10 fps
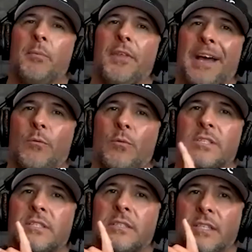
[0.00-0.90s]
that were
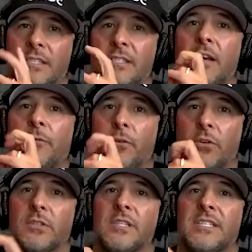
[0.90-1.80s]
the
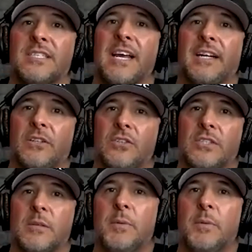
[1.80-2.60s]
sufferers, the settlers, yeah. the